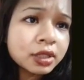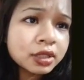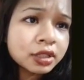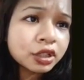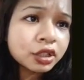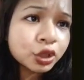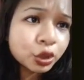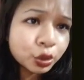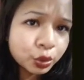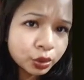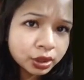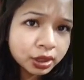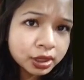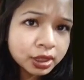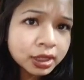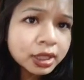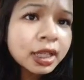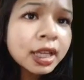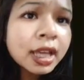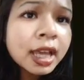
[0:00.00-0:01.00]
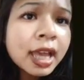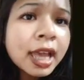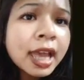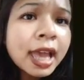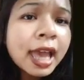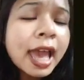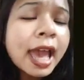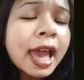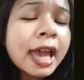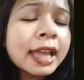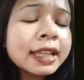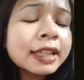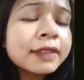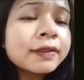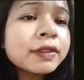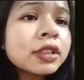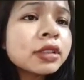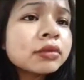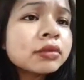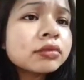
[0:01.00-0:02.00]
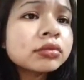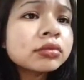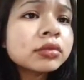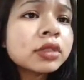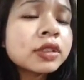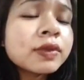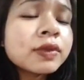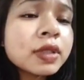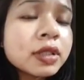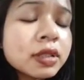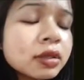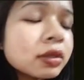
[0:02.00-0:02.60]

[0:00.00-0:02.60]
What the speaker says: deteriorating, and even it was